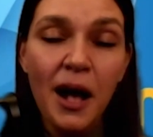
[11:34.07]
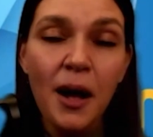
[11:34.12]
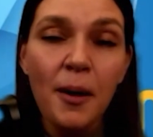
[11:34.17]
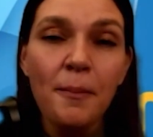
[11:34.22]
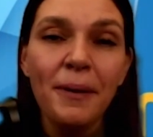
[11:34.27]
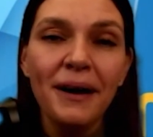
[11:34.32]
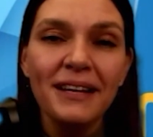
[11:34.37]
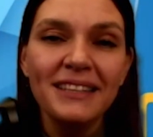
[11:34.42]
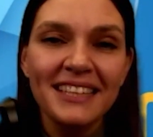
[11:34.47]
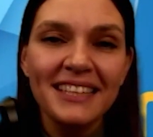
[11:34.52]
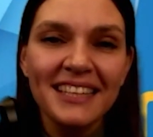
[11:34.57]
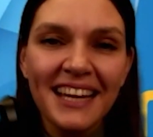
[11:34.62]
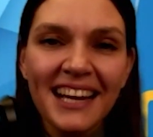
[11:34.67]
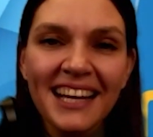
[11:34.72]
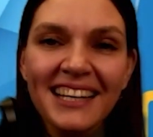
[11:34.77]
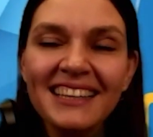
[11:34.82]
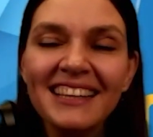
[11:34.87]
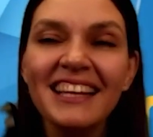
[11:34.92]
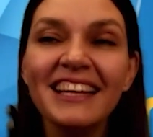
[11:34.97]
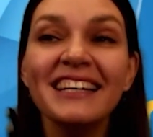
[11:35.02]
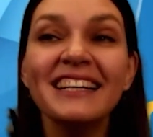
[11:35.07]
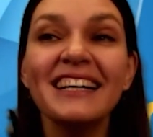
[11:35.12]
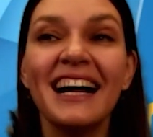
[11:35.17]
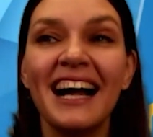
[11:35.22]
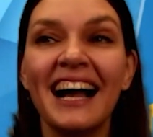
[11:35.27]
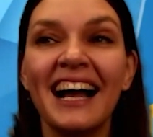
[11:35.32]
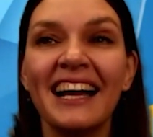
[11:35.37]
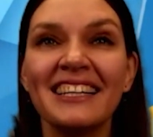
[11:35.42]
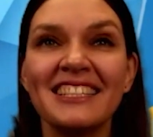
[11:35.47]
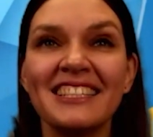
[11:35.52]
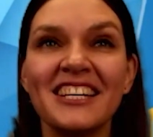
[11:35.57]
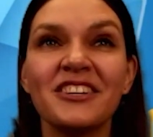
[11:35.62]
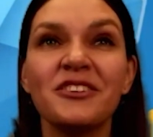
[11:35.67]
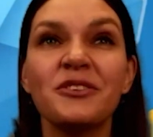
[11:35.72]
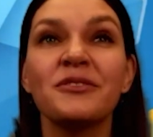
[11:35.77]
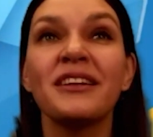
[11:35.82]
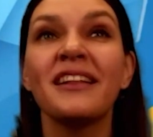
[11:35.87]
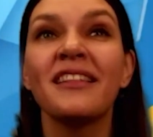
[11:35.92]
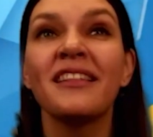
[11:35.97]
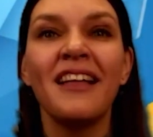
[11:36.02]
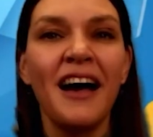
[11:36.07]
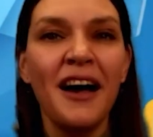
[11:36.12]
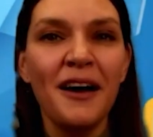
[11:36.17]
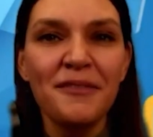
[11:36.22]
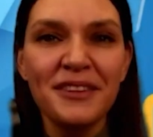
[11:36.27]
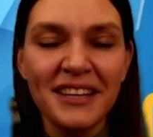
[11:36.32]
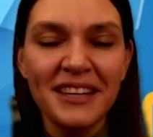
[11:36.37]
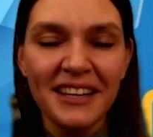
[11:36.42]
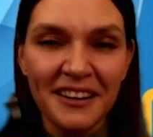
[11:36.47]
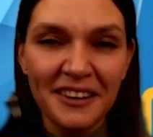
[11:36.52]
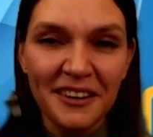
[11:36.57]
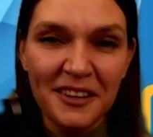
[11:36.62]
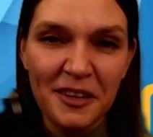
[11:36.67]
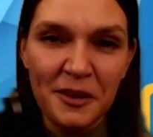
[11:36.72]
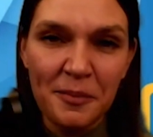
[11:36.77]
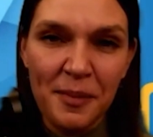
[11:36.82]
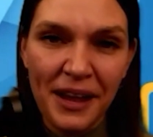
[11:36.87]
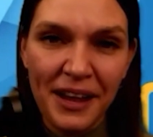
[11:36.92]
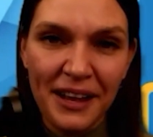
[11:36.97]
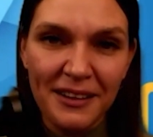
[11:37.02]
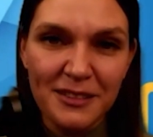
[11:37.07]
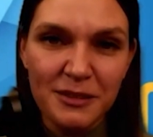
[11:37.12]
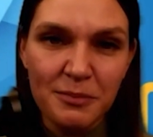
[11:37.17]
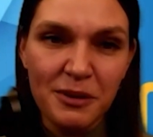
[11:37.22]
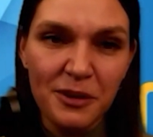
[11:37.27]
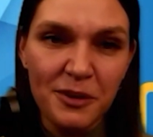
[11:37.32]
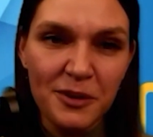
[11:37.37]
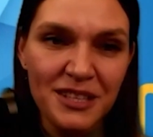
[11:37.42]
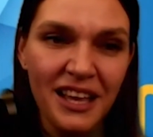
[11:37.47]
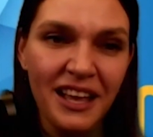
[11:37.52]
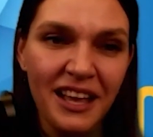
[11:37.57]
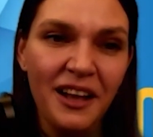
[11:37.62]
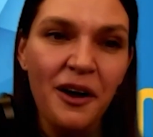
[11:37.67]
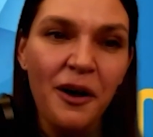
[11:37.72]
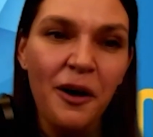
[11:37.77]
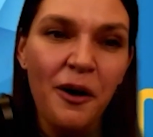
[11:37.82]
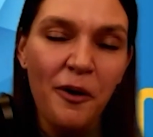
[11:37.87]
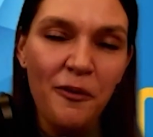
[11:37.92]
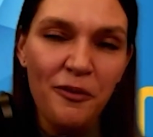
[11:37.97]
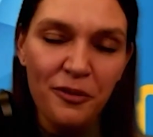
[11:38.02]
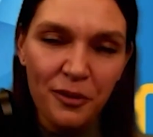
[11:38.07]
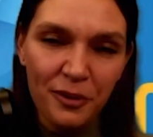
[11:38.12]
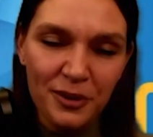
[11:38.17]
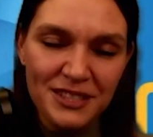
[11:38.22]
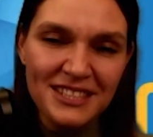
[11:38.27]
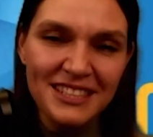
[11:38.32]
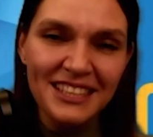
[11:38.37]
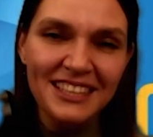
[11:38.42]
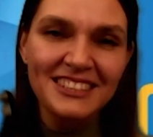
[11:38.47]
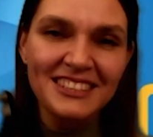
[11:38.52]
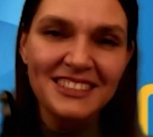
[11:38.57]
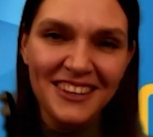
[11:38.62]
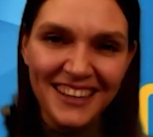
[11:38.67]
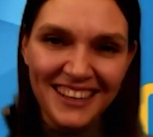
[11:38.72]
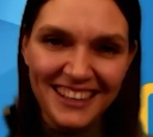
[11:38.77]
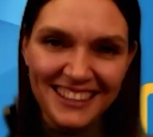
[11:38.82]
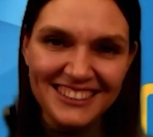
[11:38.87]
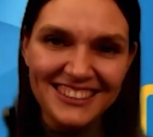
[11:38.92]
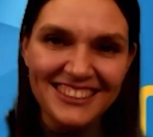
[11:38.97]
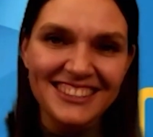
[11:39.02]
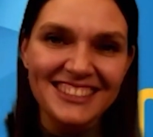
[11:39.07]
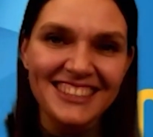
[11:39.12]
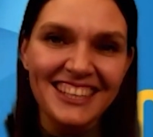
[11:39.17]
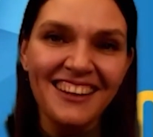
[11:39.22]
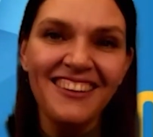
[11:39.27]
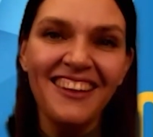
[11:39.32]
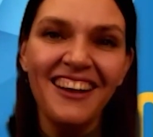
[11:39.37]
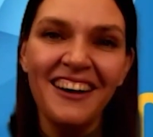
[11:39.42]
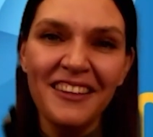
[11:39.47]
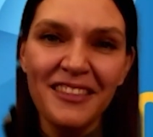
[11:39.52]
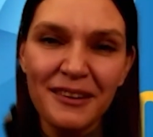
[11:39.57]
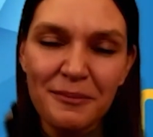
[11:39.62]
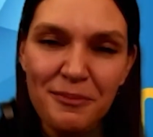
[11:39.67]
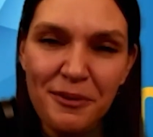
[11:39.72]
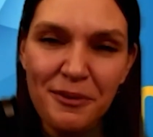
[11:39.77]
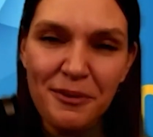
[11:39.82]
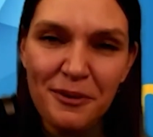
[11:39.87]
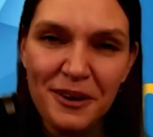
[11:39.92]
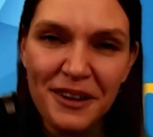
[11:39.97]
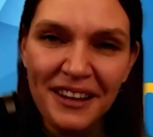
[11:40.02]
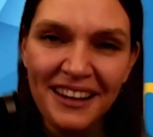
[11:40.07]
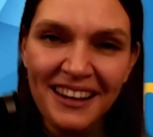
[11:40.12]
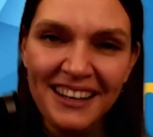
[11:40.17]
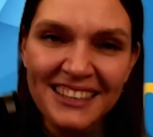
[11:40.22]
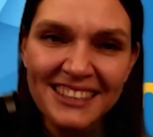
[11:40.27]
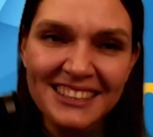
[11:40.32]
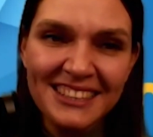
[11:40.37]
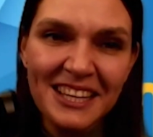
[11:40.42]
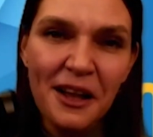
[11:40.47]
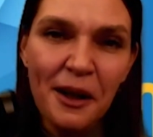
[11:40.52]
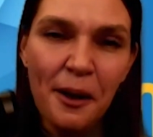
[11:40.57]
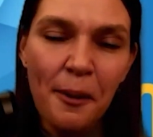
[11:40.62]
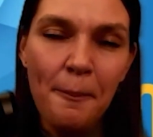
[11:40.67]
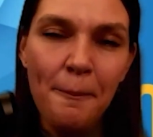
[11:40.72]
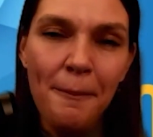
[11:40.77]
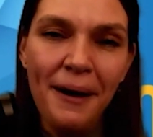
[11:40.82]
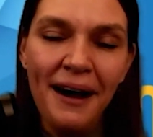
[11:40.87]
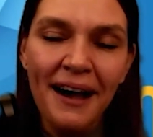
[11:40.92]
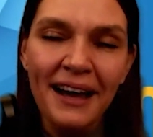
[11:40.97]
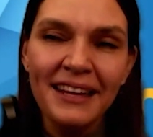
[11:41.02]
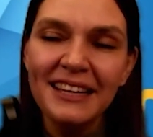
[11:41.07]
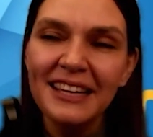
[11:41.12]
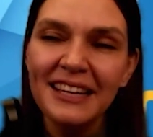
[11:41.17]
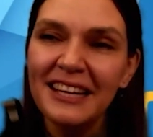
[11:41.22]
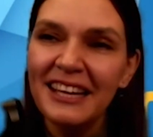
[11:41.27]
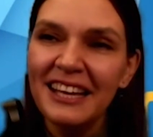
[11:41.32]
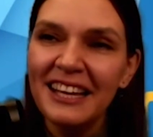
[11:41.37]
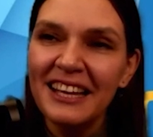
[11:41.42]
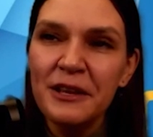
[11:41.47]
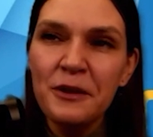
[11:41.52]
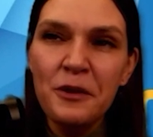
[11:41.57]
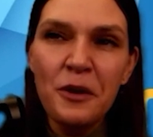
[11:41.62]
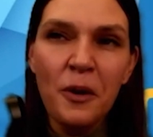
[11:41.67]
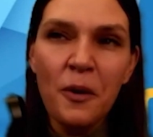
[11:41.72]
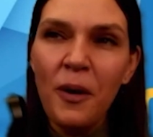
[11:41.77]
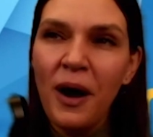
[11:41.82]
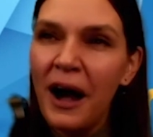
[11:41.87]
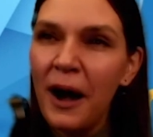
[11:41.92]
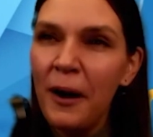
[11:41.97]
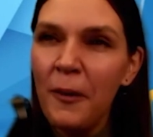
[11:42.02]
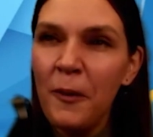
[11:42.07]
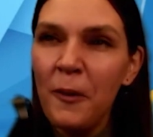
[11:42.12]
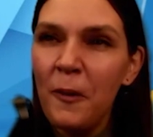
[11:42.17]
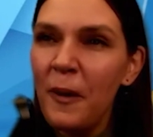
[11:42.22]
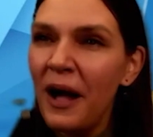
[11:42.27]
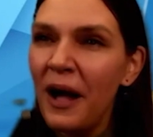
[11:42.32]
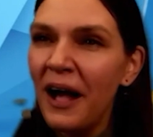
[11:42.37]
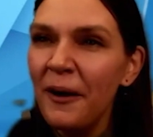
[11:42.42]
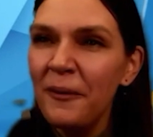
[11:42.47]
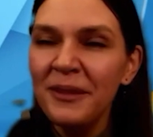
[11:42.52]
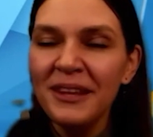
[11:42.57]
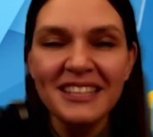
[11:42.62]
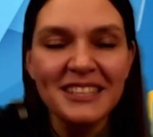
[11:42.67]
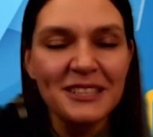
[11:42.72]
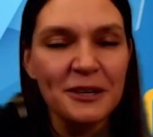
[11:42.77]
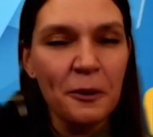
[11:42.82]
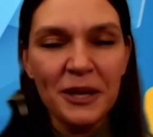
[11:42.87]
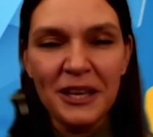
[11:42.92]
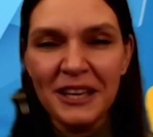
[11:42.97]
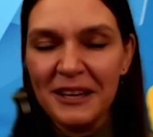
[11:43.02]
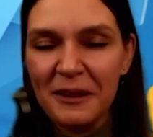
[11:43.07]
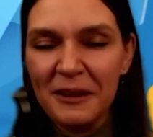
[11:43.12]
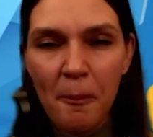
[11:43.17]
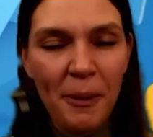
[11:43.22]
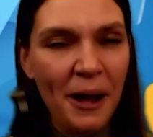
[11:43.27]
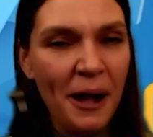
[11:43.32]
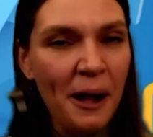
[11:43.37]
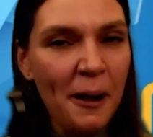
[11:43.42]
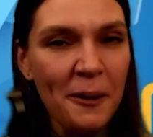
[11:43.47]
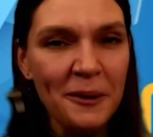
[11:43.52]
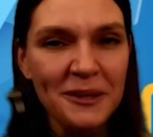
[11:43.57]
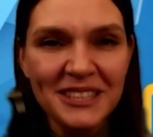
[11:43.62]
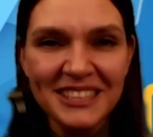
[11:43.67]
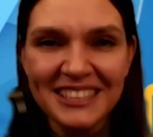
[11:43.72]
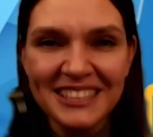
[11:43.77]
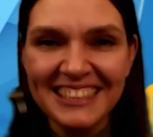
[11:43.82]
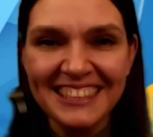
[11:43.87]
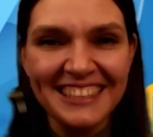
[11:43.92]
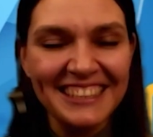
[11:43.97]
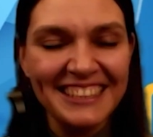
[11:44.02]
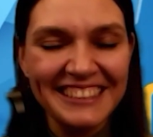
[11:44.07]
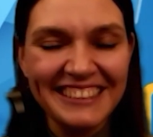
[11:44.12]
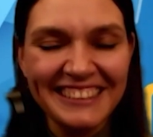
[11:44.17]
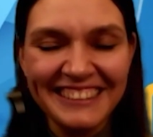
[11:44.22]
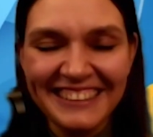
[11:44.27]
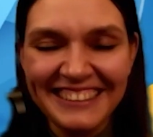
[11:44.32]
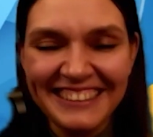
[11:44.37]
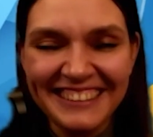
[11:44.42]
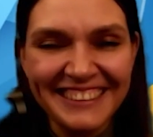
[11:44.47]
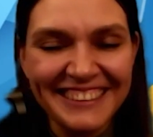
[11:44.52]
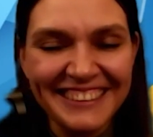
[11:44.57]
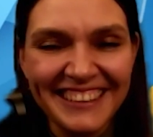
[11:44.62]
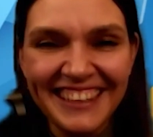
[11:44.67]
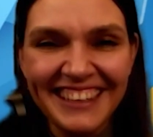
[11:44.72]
But yet, like, I genuinely love their emails because of course they trying to sell other products, but you know how they talking about their